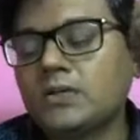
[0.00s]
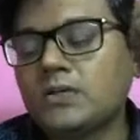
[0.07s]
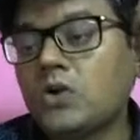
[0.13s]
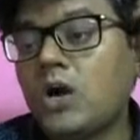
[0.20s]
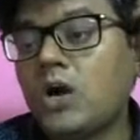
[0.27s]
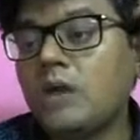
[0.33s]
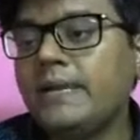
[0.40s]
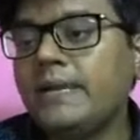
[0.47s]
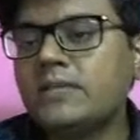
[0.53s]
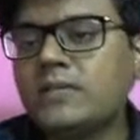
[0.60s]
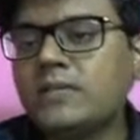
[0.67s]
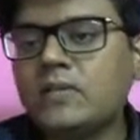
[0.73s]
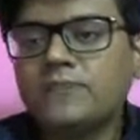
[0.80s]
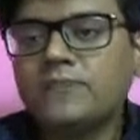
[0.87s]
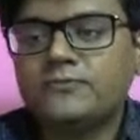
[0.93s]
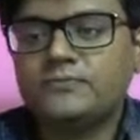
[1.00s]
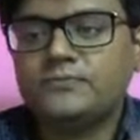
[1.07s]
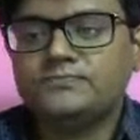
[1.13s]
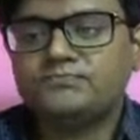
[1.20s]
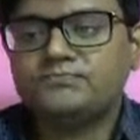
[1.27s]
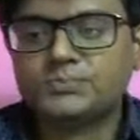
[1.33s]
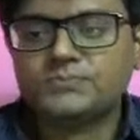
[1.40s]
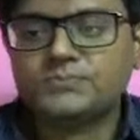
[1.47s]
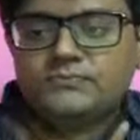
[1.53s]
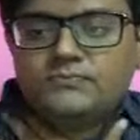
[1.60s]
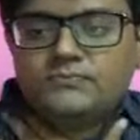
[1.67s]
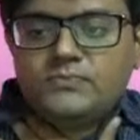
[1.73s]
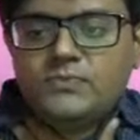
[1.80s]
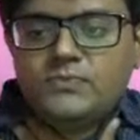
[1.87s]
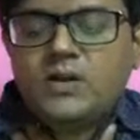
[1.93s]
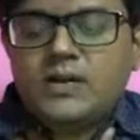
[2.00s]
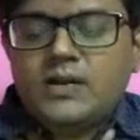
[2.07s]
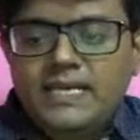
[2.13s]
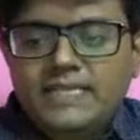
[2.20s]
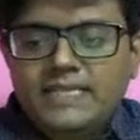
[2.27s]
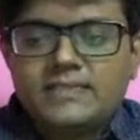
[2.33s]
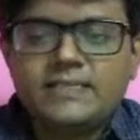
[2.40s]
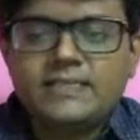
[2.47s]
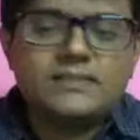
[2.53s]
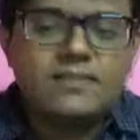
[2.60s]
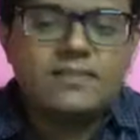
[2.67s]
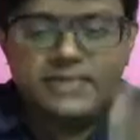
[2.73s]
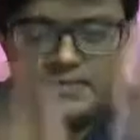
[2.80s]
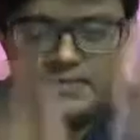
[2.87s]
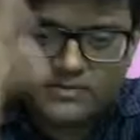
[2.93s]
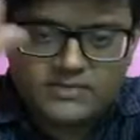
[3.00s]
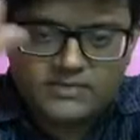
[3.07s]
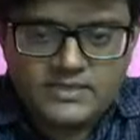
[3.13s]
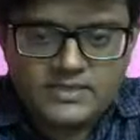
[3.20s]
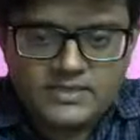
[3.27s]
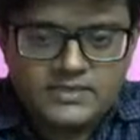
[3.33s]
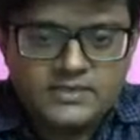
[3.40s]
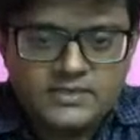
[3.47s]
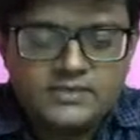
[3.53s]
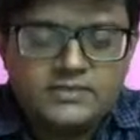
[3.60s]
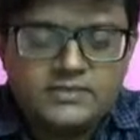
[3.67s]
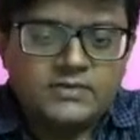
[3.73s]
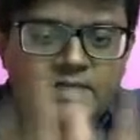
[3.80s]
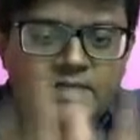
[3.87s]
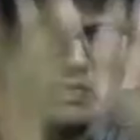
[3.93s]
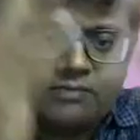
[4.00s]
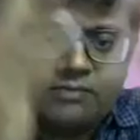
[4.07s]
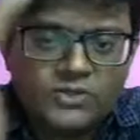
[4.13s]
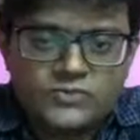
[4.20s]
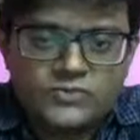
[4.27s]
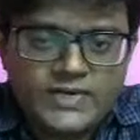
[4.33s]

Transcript: combination of, not lenses. I mean, the word can be used for